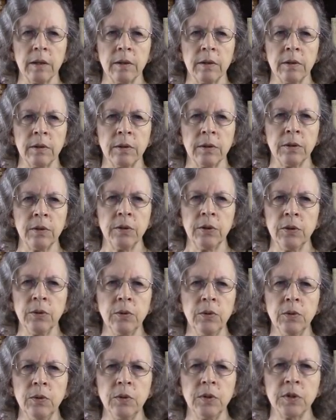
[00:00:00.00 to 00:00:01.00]
There are no
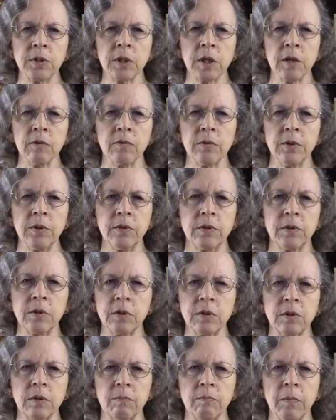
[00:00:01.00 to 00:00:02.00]
new discoveries,
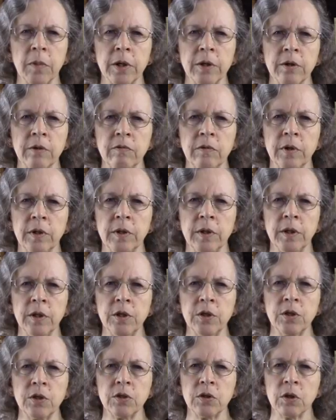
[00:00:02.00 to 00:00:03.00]
just minor
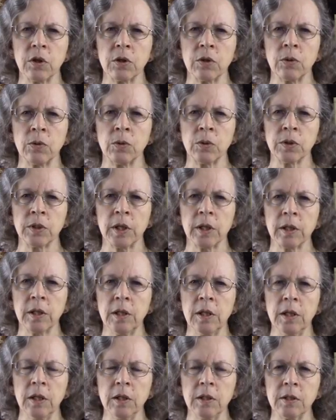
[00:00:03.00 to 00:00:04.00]
variations on old
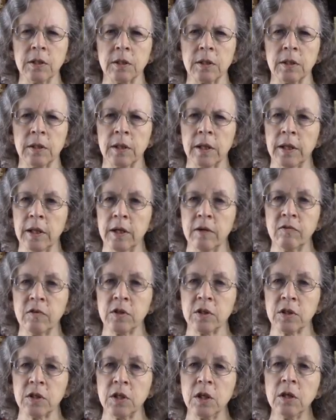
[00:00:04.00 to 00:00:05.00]
techniques, and they have
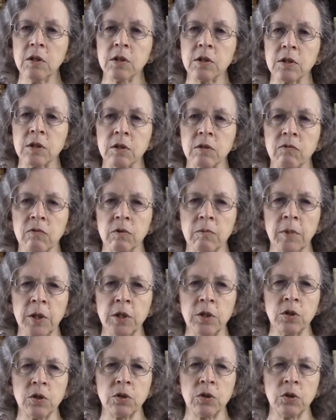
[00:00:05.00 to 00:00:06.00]
to sneak this
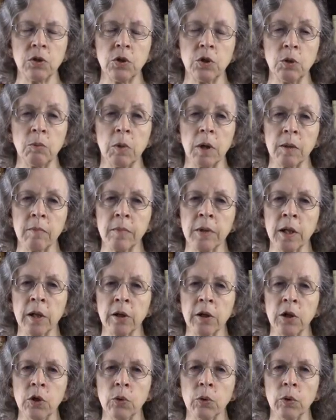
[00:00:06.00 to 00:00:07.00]
information to you by
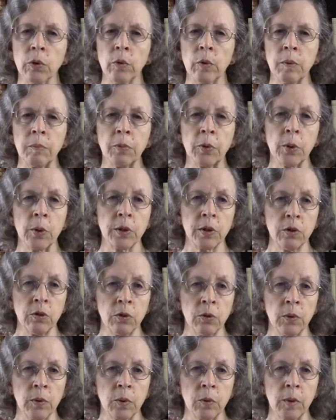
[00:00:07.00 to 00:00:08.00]
mailing you a report at
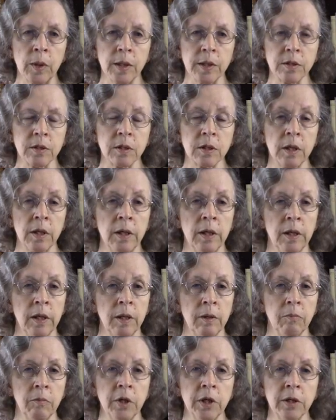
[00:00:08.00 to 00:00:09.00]
your request
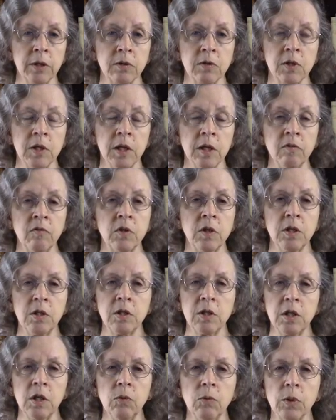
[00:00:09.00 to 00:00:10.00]
because the F T
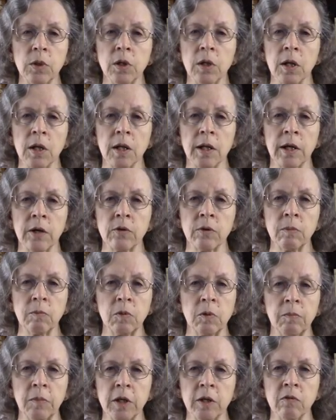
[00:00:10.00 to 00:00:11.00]
C would not allow them
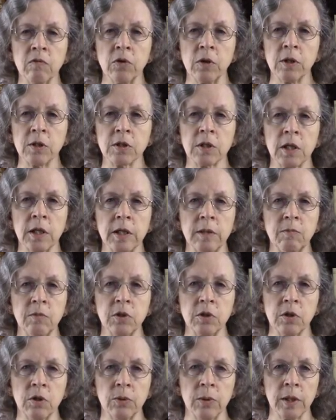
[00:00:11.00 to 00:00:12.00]
to make false claims
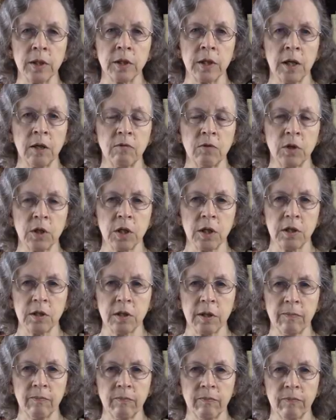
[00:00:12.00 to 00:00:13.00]
in direct
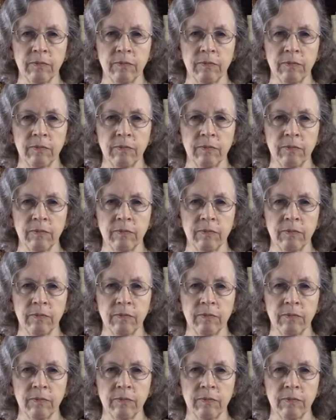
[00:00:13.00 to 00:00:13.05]
advertising.